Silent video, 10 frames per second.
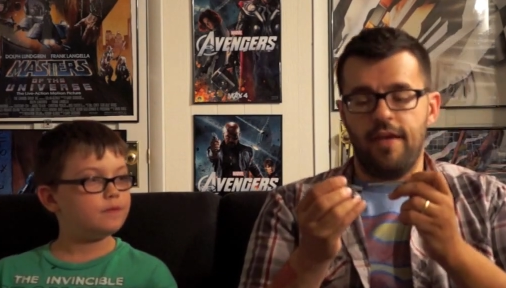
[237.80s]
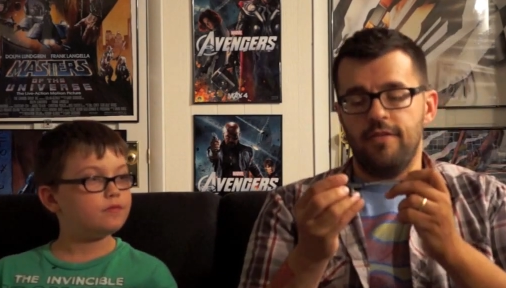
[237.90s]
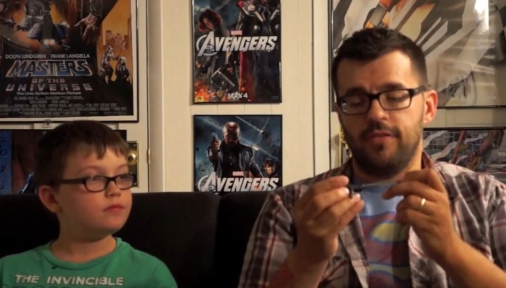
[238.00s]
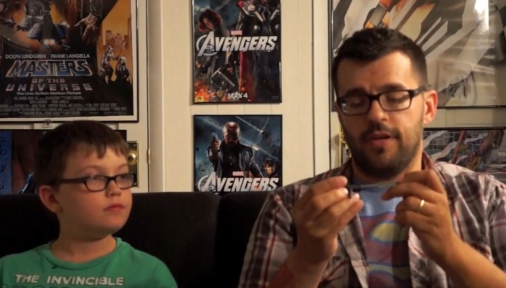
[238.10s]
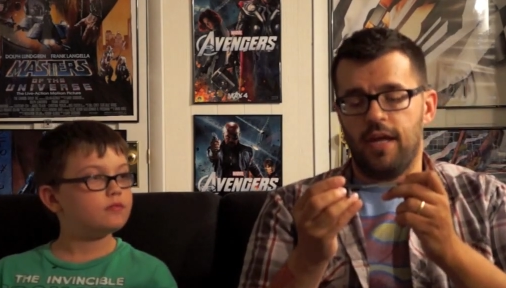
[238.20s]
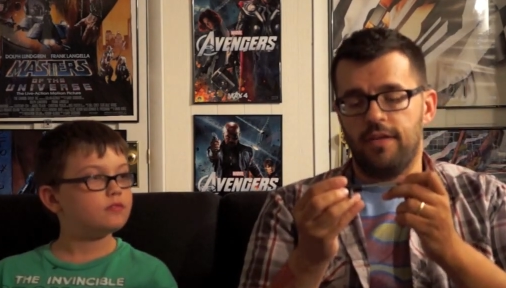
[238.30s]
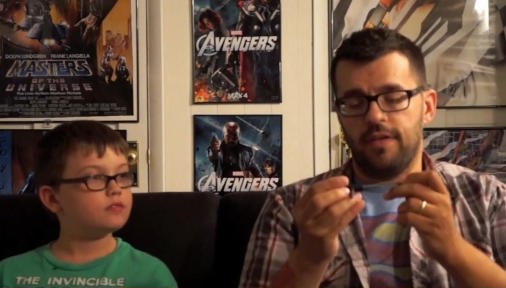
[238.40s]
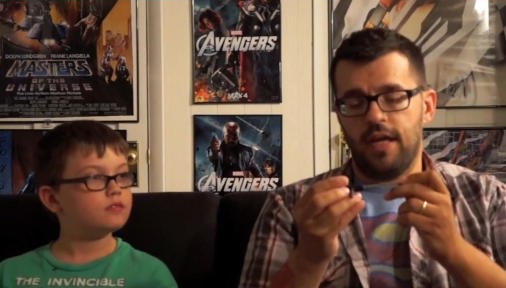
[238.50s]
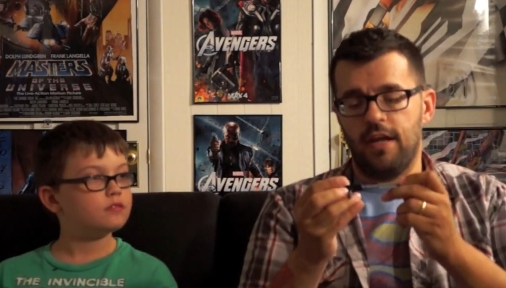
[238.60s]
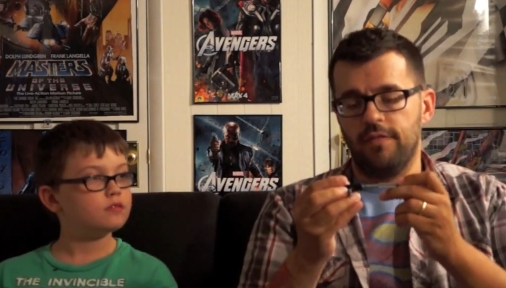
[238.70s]
Speaker 1: taser gun
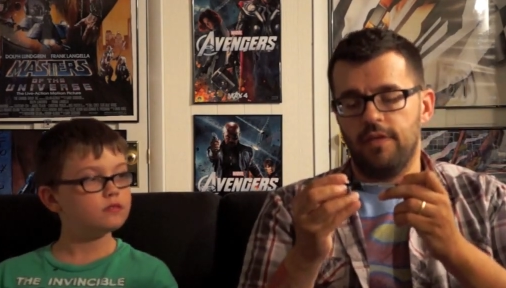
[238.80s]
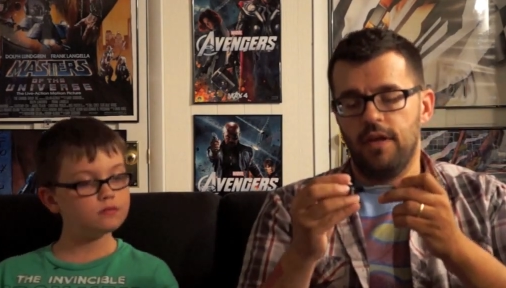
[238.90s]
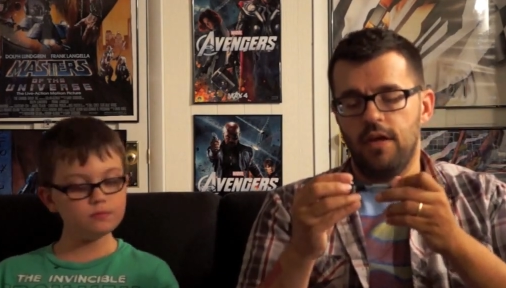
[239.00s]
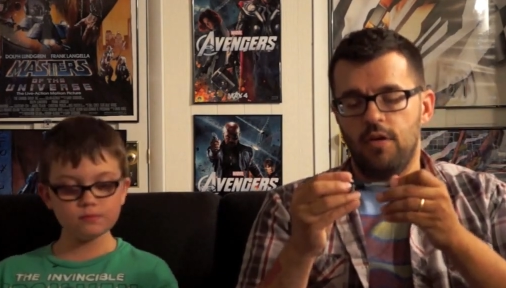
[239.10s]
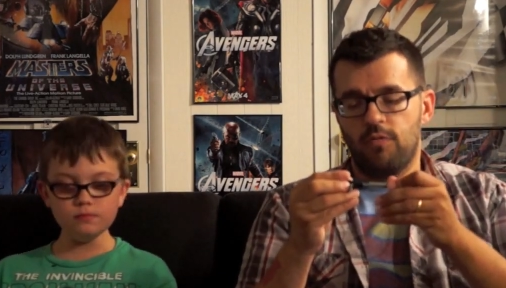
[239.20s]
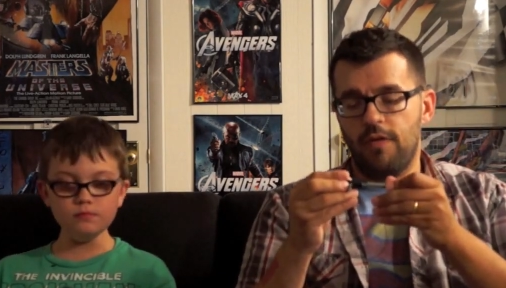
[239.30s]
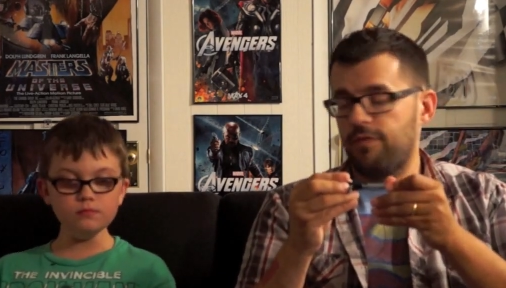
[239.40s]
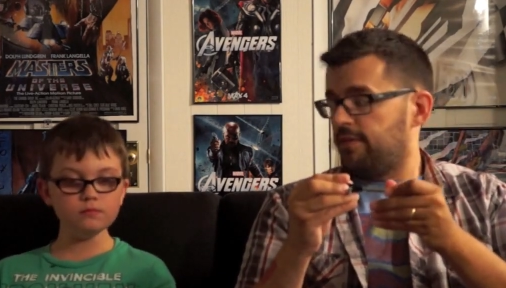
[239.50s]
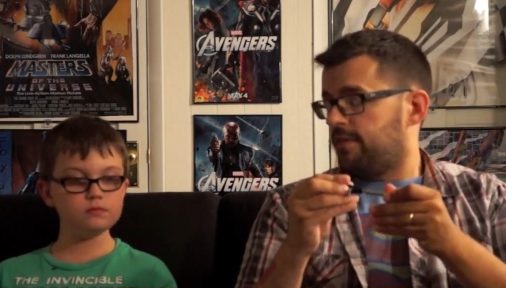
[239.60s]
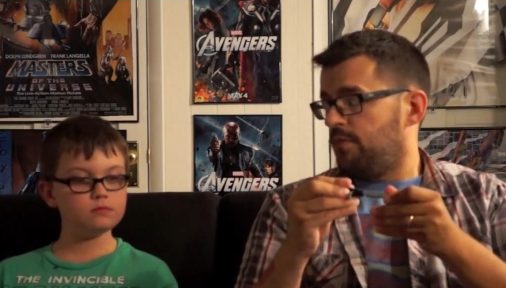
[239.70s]
to kind of
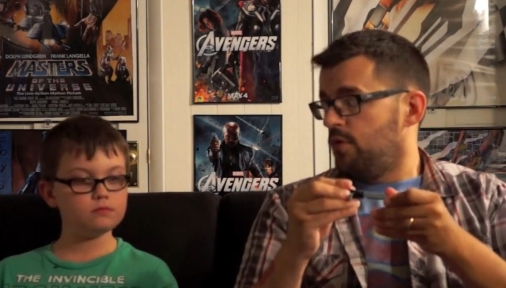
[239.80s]
reference the